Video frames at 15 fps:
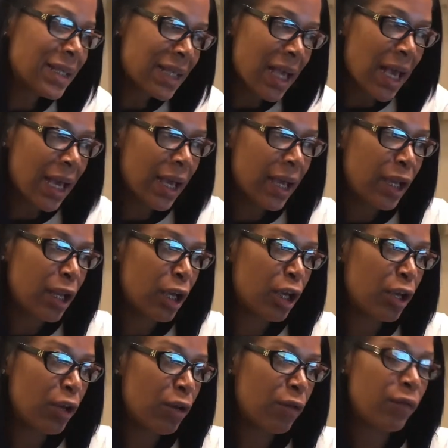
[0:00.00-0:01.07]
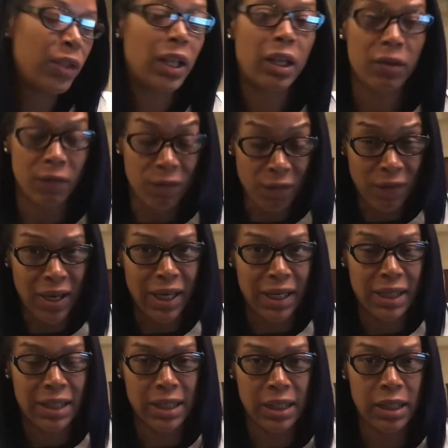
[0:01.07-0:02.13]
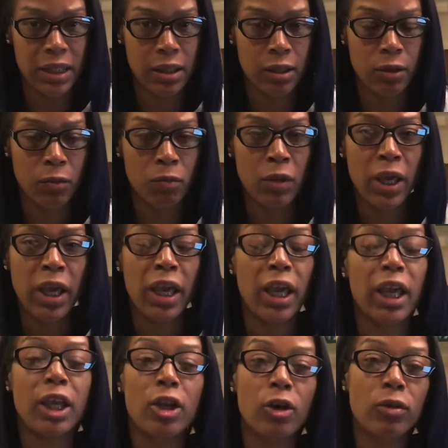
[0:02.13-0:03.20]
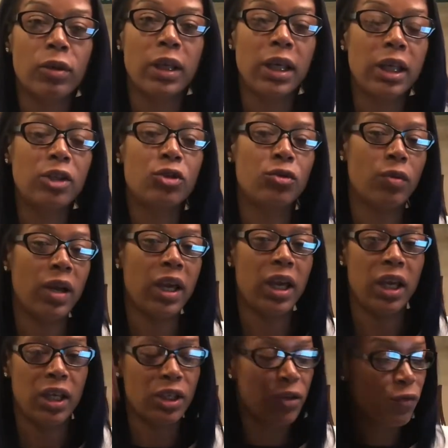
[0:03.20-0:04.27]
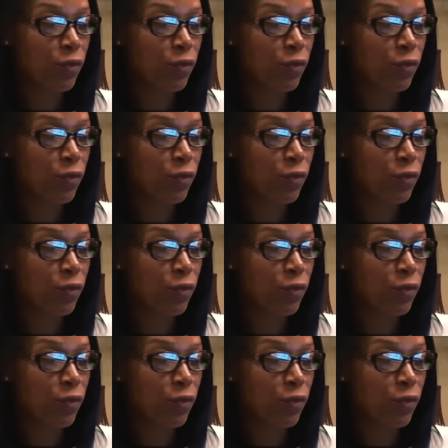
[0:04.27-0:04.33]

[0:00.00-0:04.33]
side of the lymphatic system, it only drains